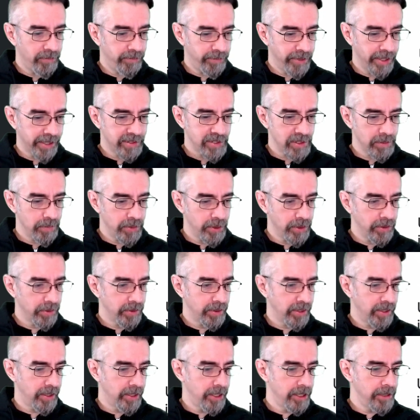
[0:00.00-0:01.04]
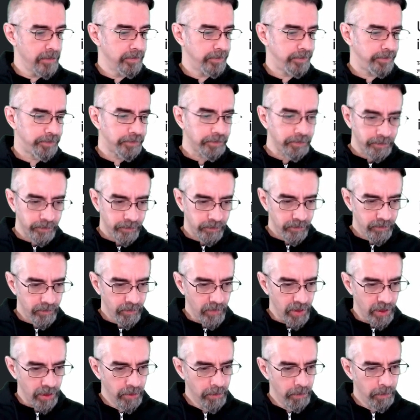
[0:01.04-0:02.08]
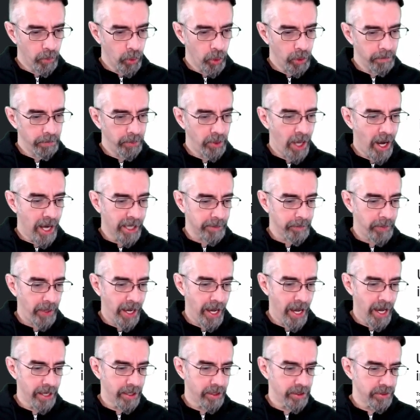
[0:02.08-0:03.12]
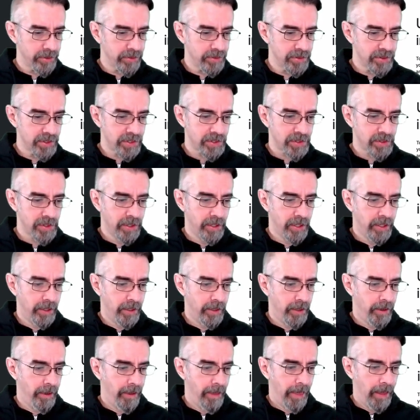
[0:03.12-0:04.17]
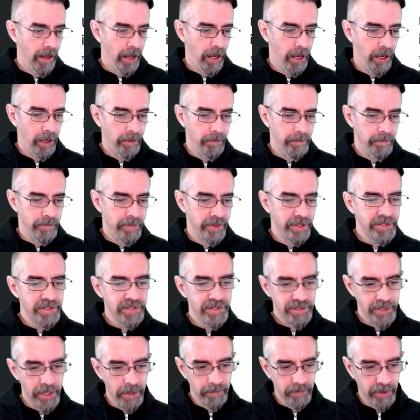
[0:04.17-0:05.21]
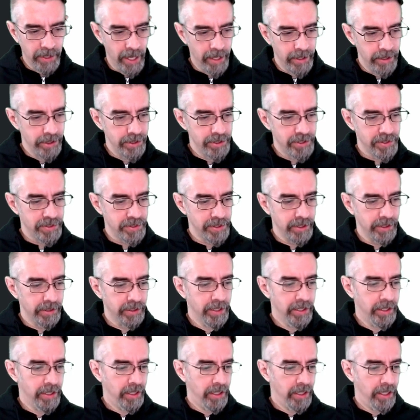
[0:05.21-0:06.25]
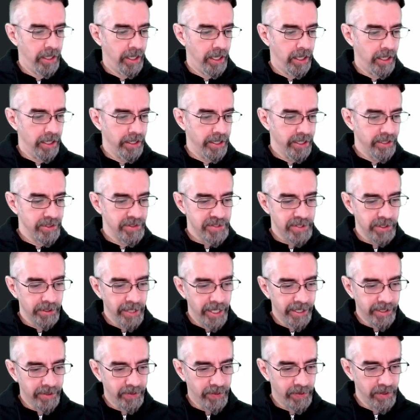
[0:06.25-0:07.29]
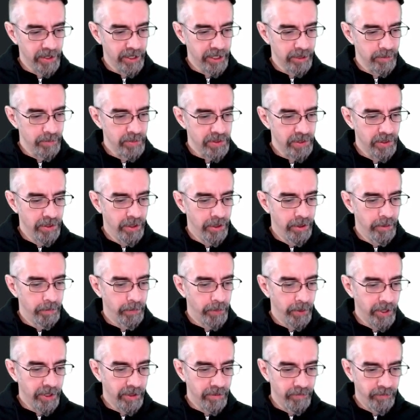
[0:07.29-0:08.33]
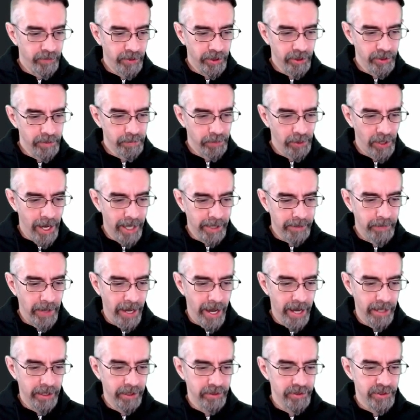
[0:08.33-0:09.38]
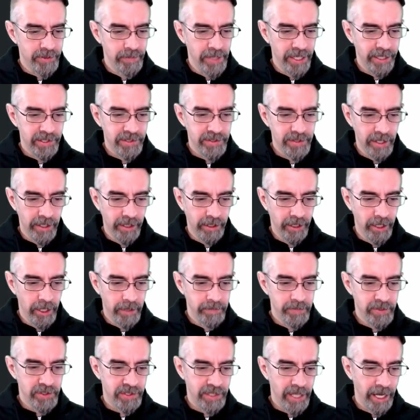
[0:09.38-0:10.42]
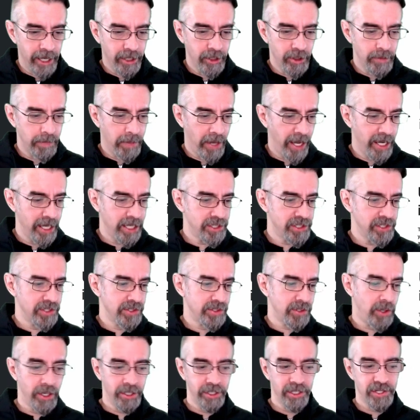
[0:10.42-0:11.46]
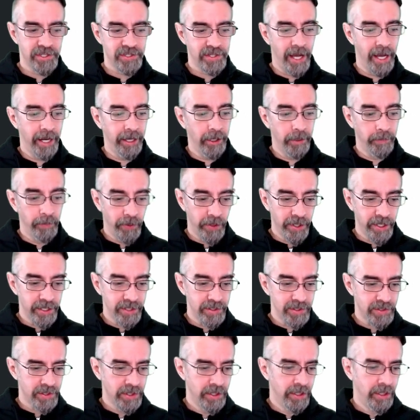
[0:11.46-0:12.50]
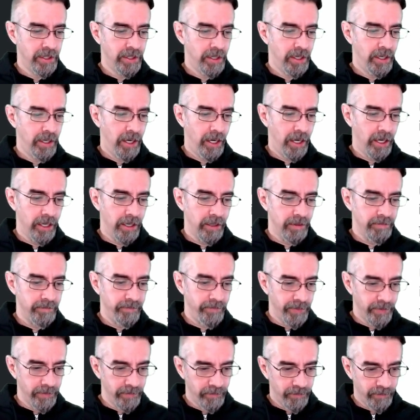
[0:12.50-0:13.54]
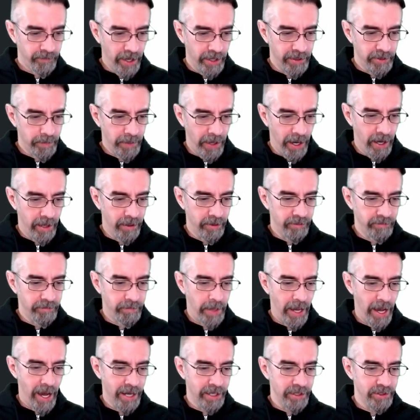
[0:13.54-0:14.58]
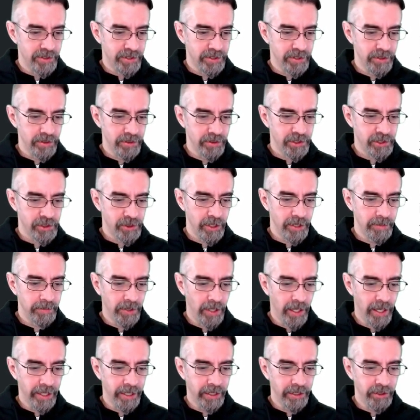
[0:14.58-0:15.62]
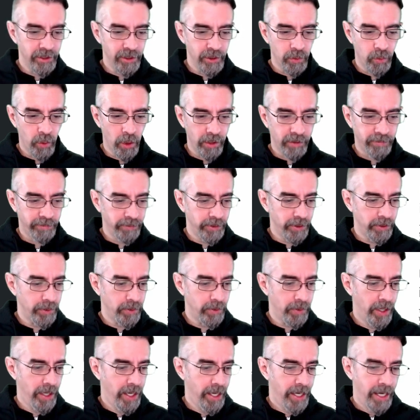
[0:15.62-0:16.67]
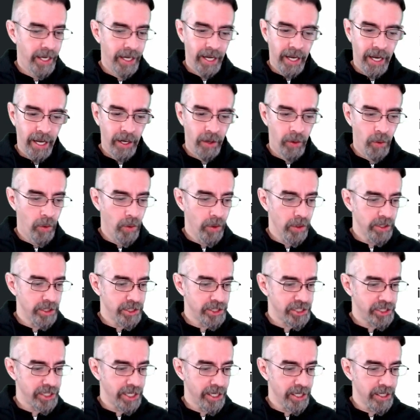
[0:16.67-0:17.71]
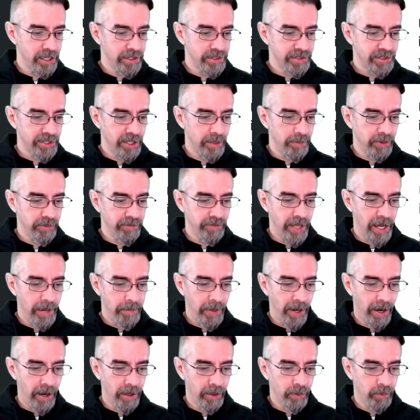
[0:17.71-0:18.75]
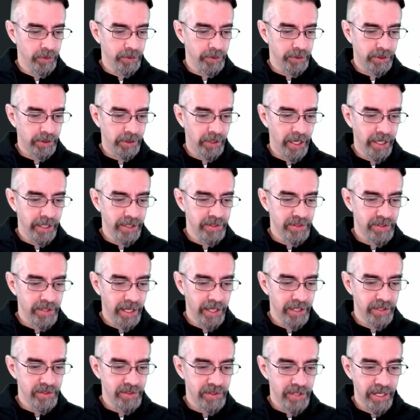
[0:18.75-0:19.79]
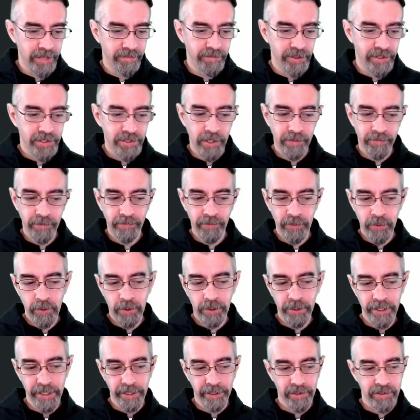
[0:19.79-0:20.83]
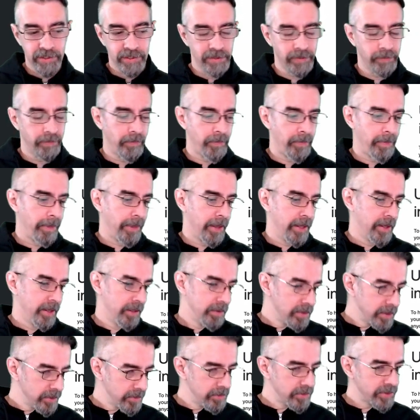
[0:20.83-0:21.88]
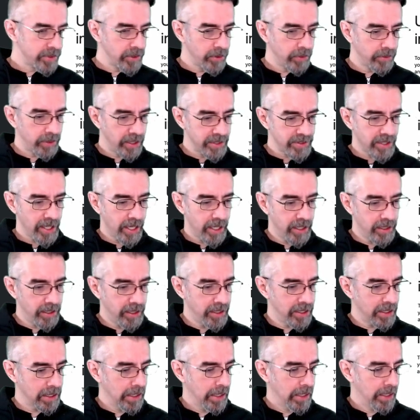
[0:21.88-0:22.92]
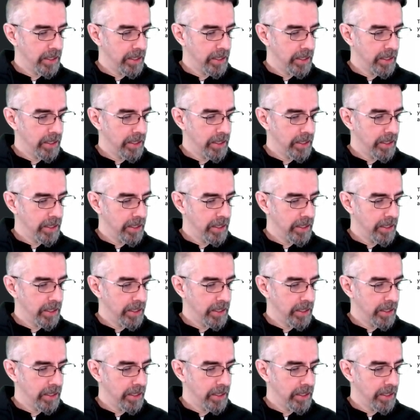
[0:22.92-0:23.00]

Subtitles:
flexibility, more block patterns. This is something kind of interesting. In select themes, pre-configured block patterns make setting up standard pages on your site a breeze. Find the power of patterns to streamline your workflow or share some of that power with your clients and save yourself a few clicks. So that's kind of neat.